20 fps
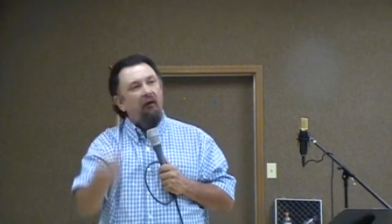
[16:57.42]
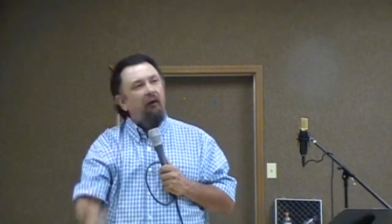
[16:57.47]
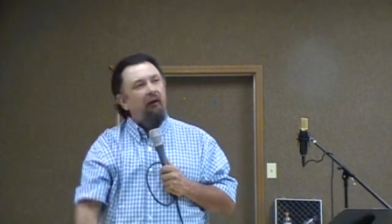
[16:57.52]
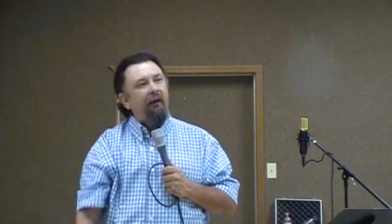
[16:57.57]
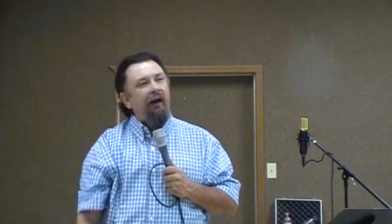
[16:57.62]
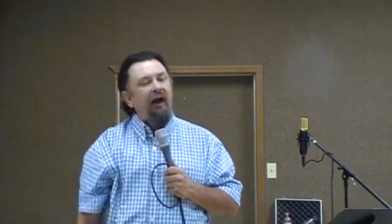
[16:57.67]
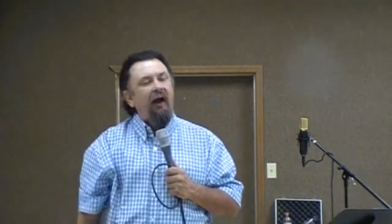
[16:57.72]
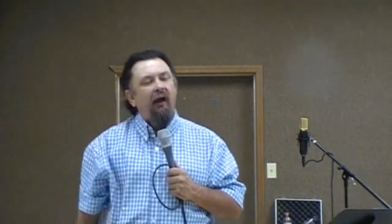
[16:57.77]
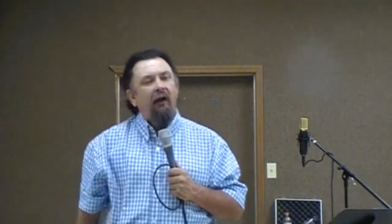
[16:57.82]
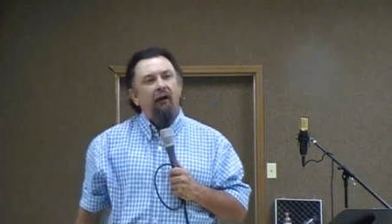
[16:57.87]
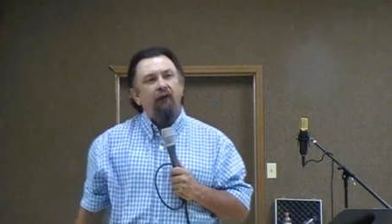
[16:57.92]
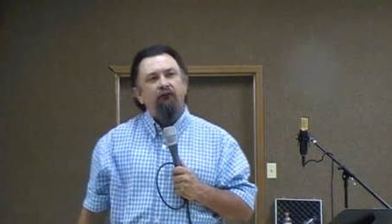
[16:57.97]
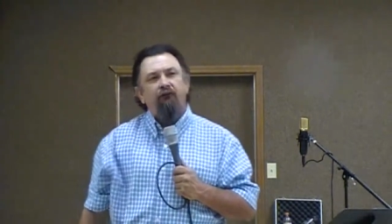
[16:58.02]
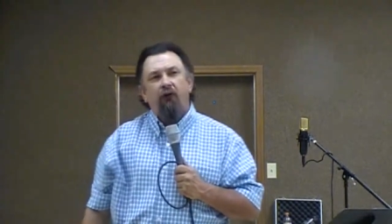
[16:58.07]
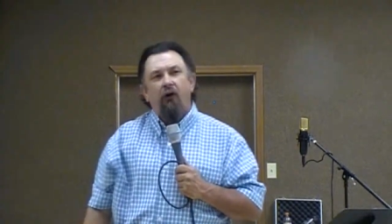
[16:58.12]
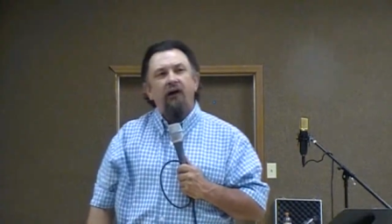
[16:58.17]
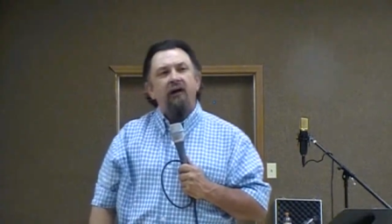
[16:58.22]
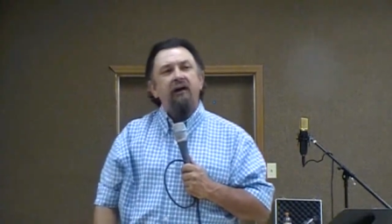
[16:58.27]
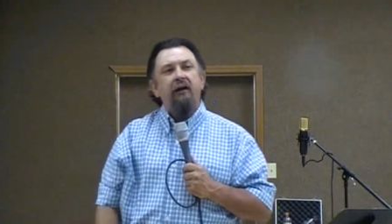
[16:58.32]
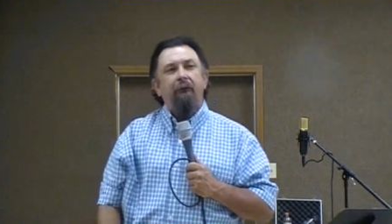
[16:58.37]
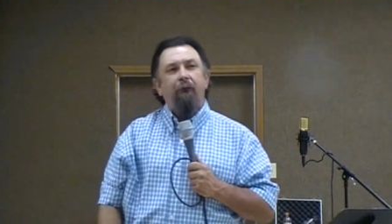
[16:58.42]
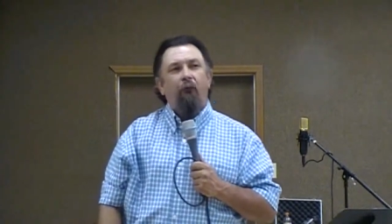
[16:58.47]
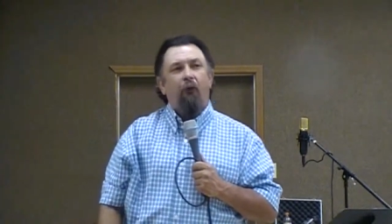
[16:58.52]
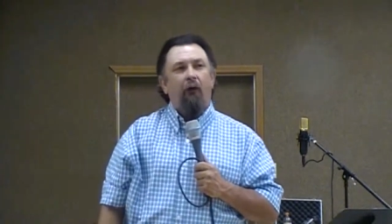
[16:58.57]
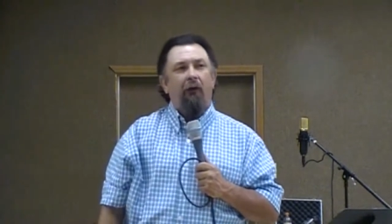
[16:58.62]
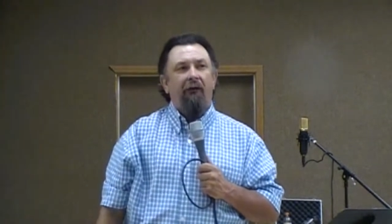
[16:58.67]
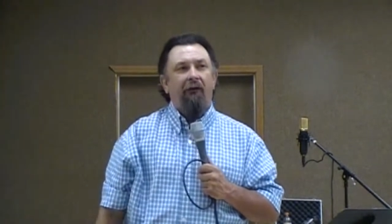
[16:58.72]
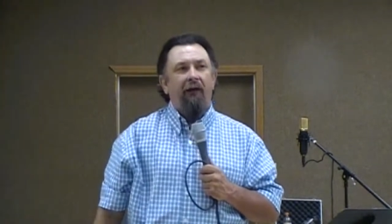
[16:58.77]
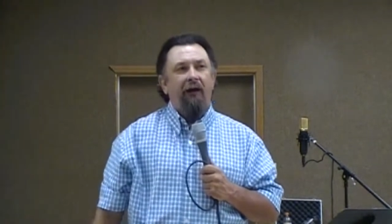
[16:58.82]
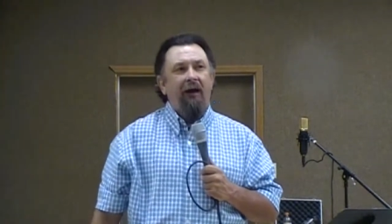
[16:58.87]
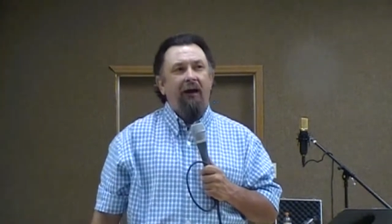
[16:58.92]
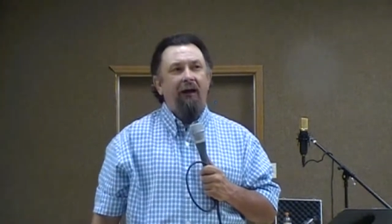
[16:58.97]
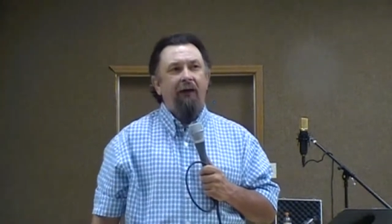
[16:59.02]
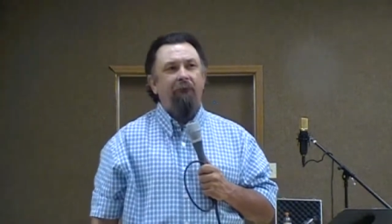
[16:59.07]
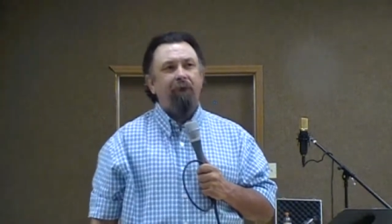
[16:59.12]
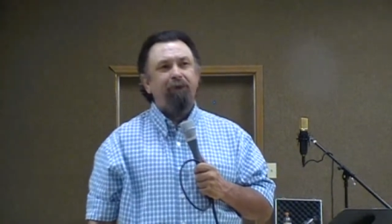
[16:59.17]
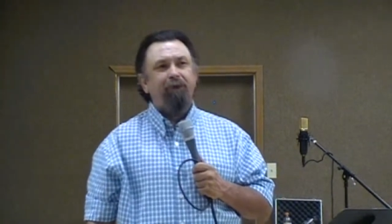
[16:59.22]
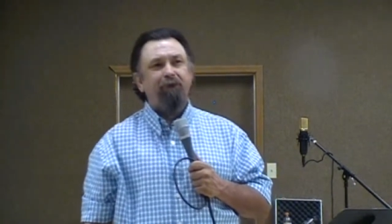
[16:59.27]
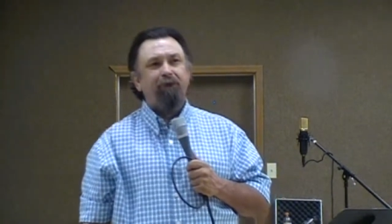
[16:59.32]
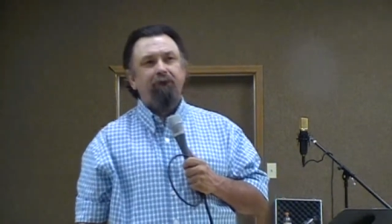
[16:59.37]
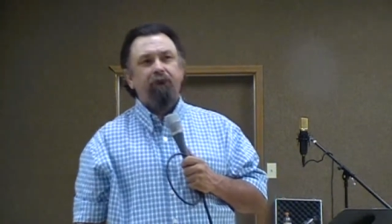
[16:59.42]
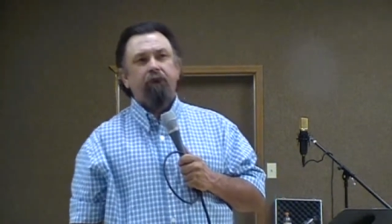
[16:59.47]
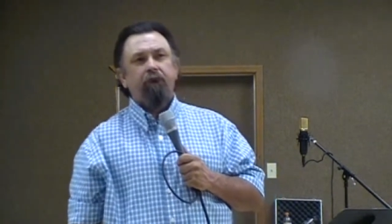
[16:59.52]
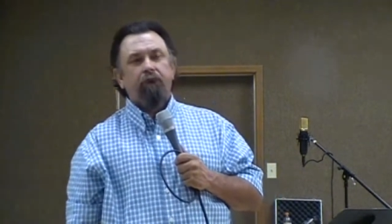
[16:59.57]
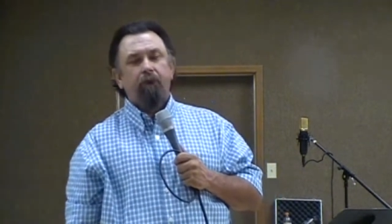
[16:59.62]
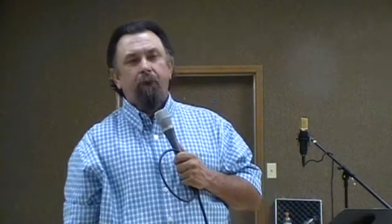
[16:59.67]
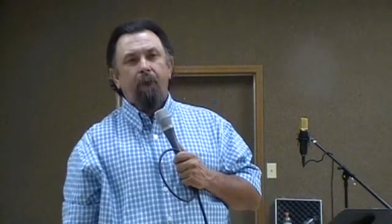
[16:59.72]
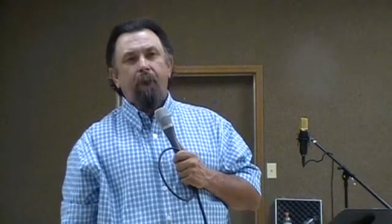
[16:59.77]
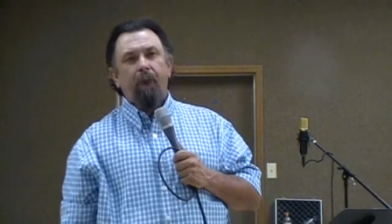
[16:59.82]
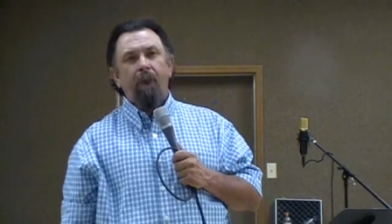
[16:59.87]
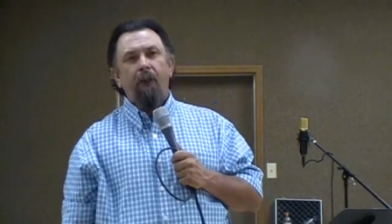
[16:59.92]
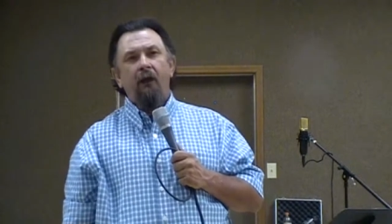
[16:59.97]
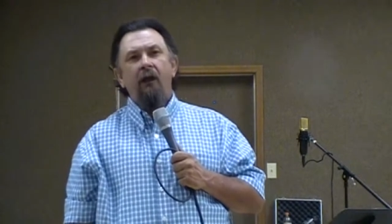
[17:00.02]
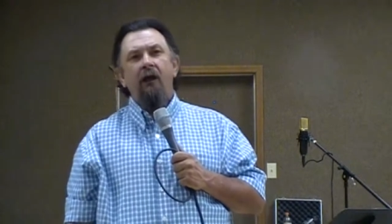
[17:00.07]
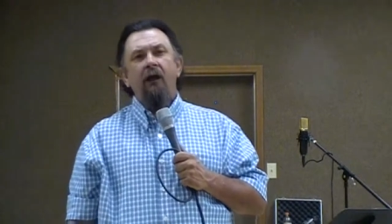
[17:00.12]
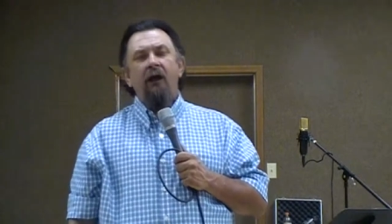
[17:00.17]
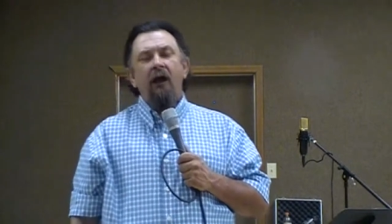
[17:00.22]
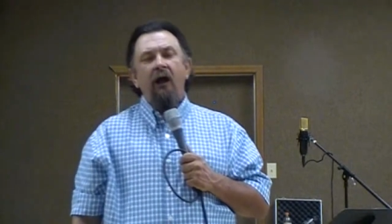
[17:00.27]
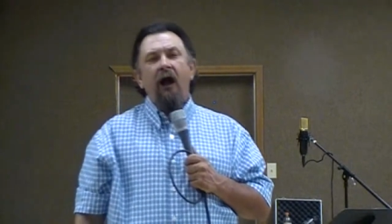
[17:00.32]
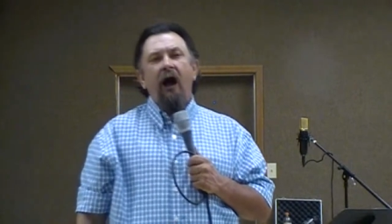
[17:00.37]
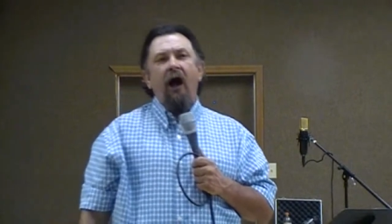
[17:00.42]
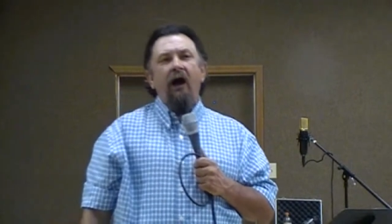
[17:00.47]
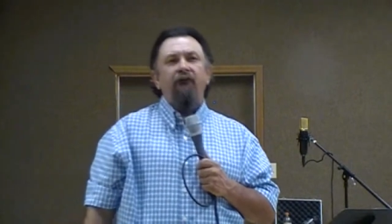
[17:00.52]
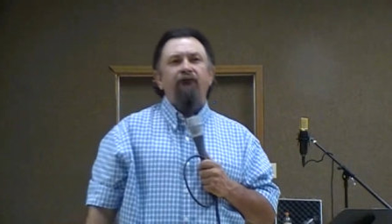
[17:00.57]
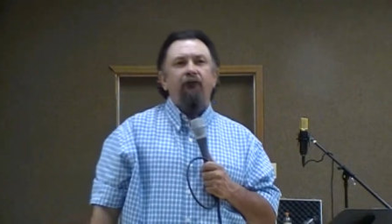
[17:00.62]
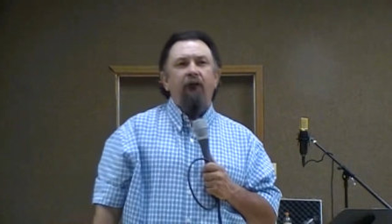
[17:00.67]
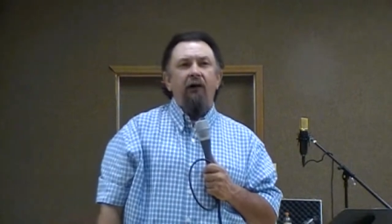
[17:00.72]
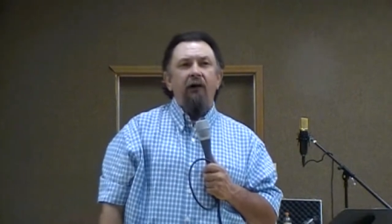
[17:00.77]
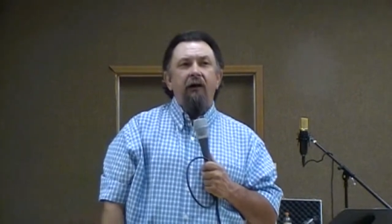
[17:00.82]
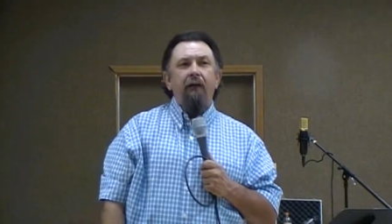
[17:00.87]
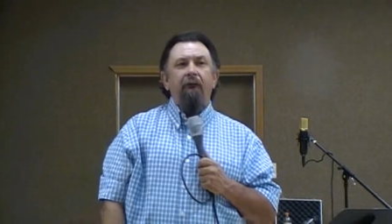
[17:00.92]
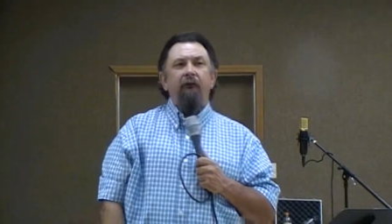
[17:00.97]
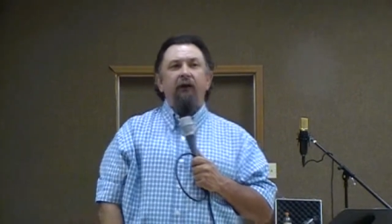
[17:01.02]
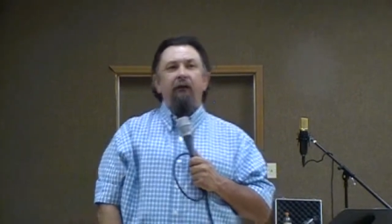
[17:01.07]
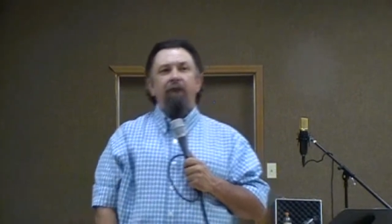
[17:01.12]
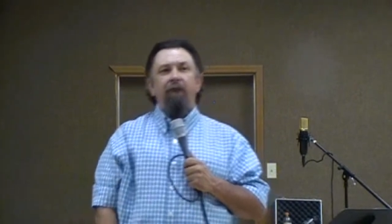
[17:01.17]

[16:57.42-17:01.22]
And I had a dream one night. I dreamed